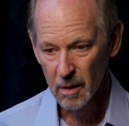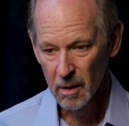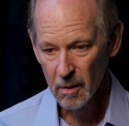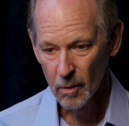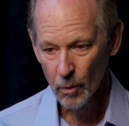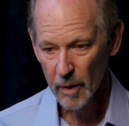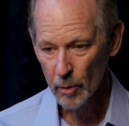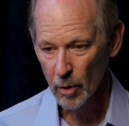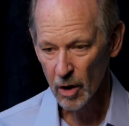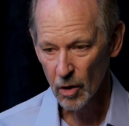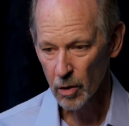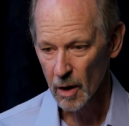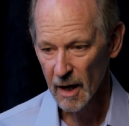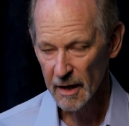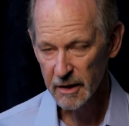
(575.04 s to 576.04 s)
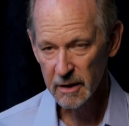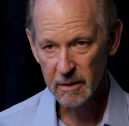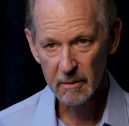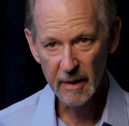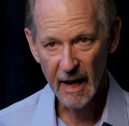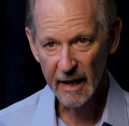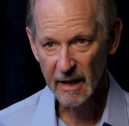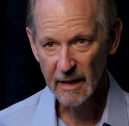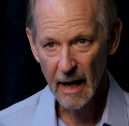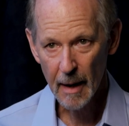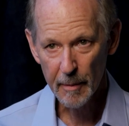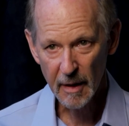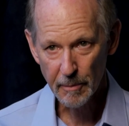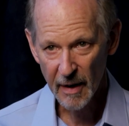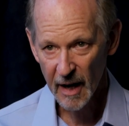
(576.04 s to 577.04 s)
We will cross
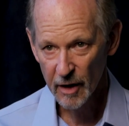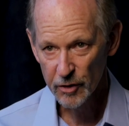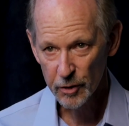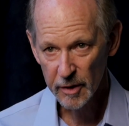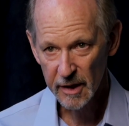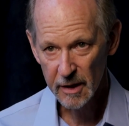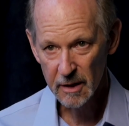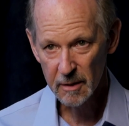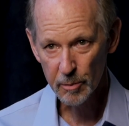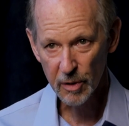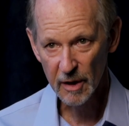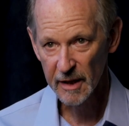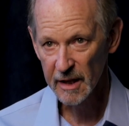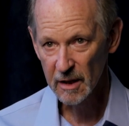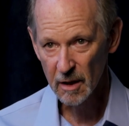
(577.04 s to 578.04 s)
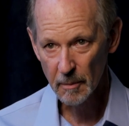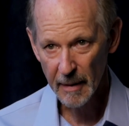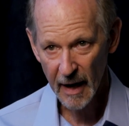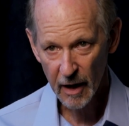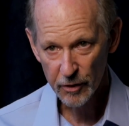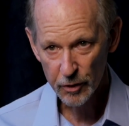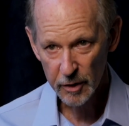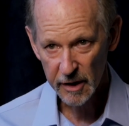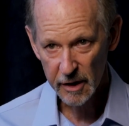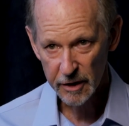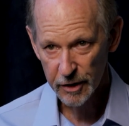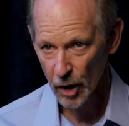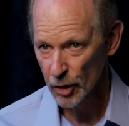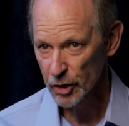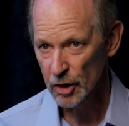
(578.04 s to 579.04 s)
economic boundaries, political boundaries,
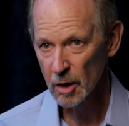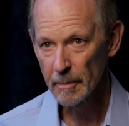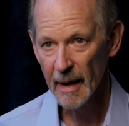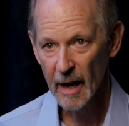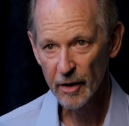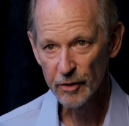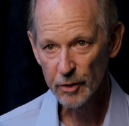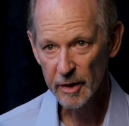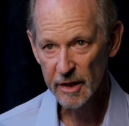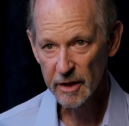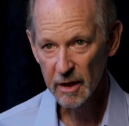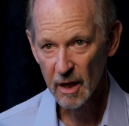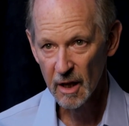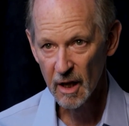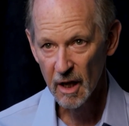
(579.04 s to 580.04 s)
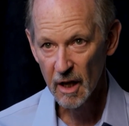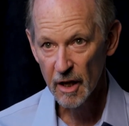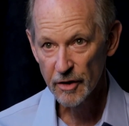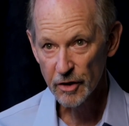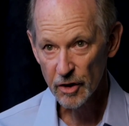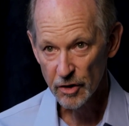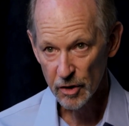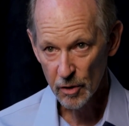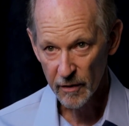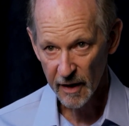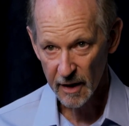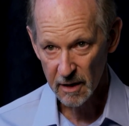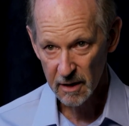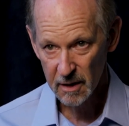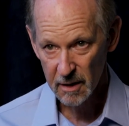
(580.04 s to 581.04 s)
social boundaries to do
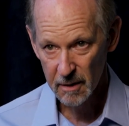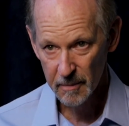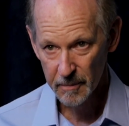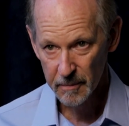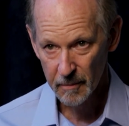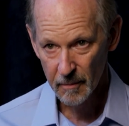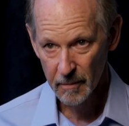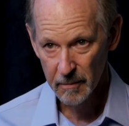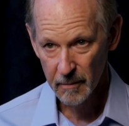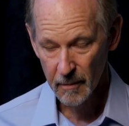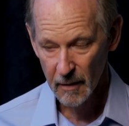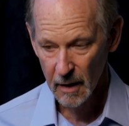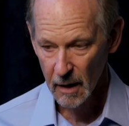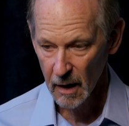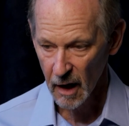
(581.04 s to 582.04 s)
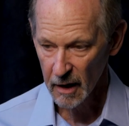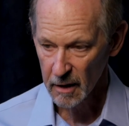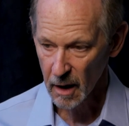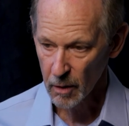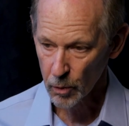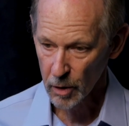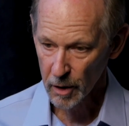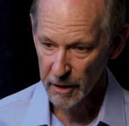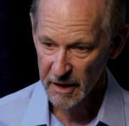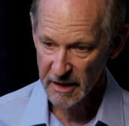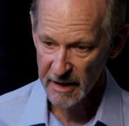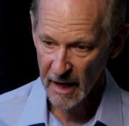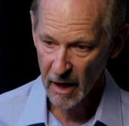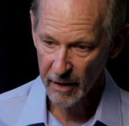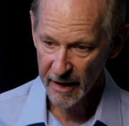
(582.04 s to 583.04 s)
this. And our world is
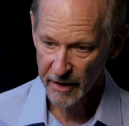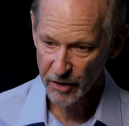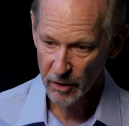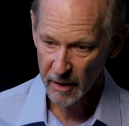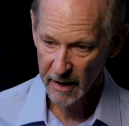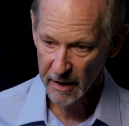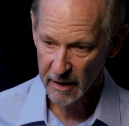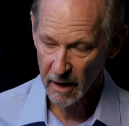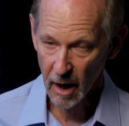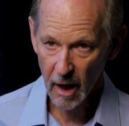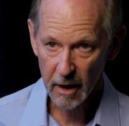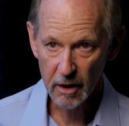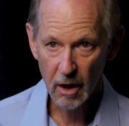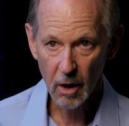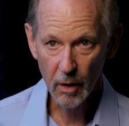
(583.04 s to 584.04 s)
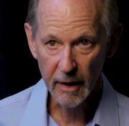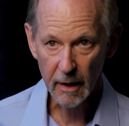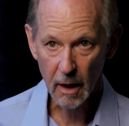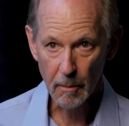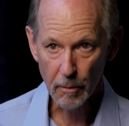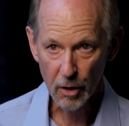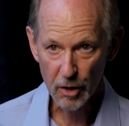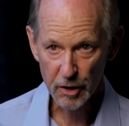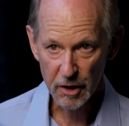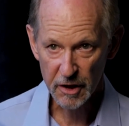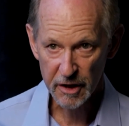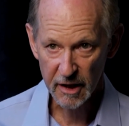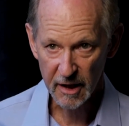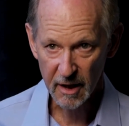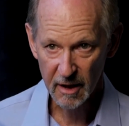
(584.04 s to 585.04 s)
now entering an ongoing
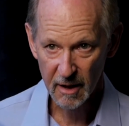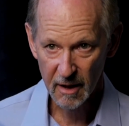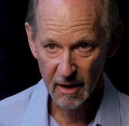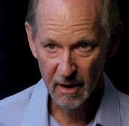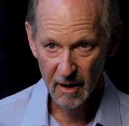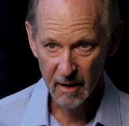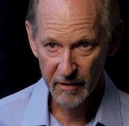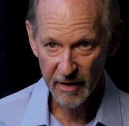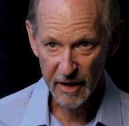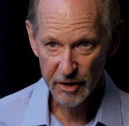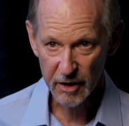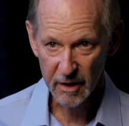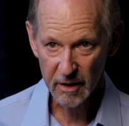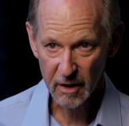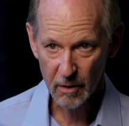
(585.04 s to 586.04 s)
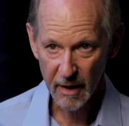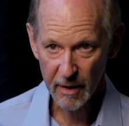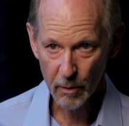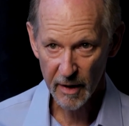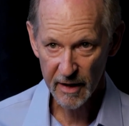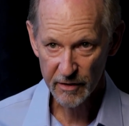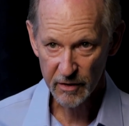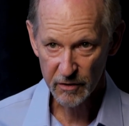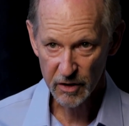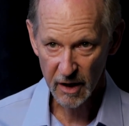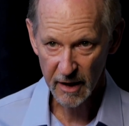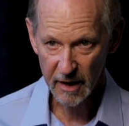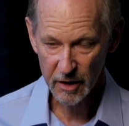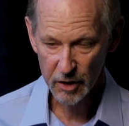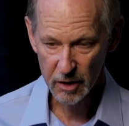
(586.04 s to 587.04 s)
emergency, facing the great waves of
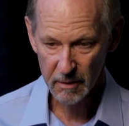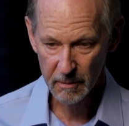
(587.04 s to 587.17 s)
change.